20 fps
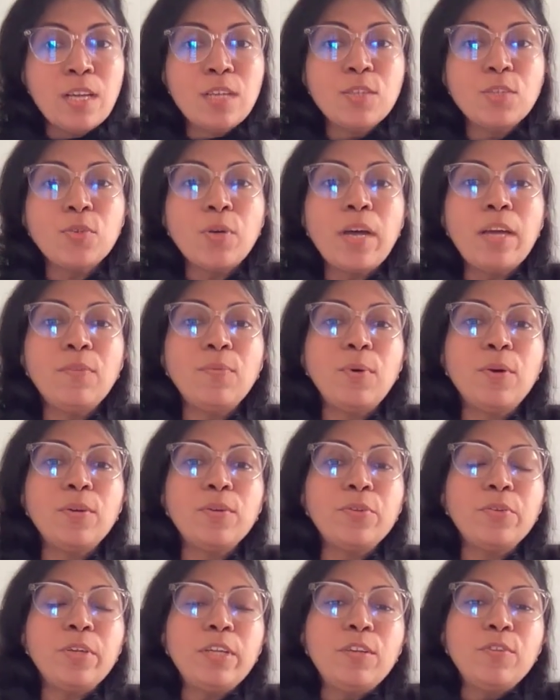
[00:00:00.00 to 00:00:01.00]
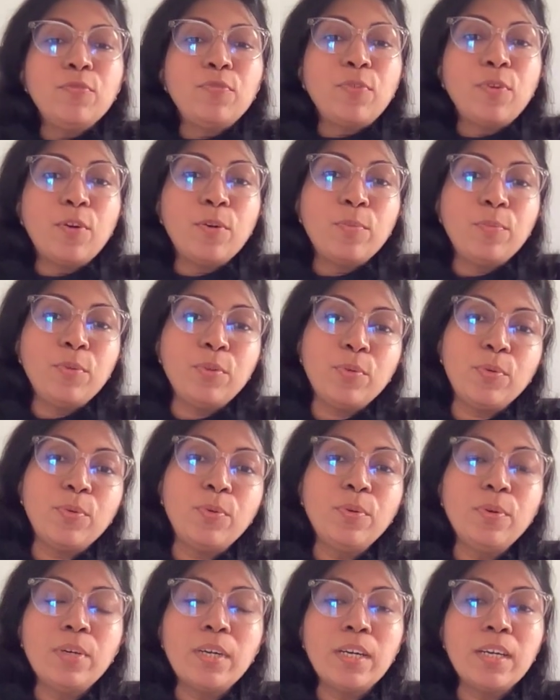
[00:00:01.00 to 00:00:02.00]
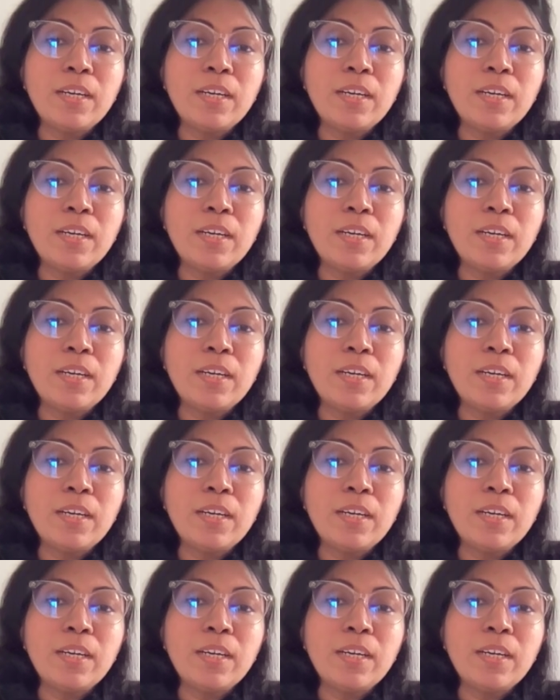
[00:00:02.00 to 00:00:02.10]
So I want to inform you